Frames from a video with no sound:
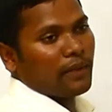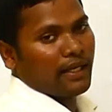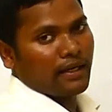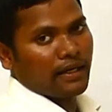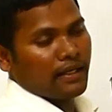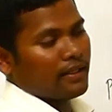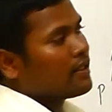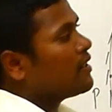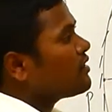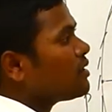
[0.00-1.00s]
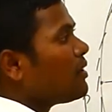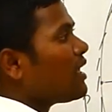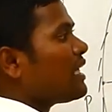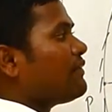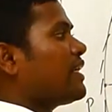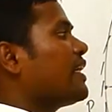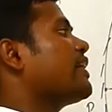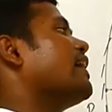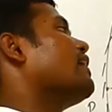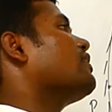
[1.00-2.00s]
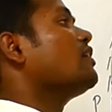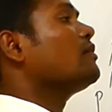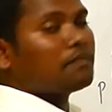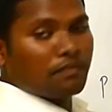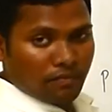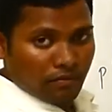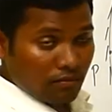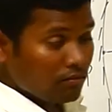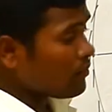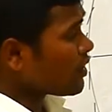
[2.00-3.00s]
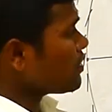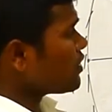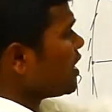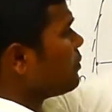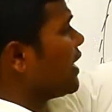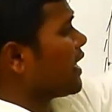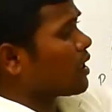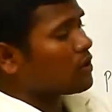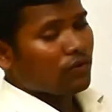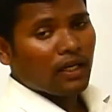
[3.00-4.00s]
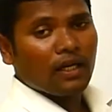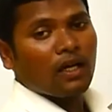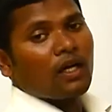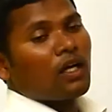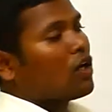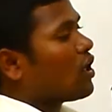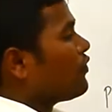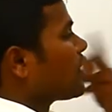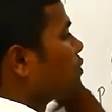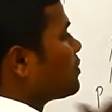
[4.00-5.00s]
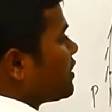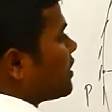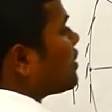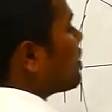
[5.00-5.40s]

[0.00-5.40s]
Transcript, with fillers: mirror. Similarly, we can get the same diagrams for convex mirror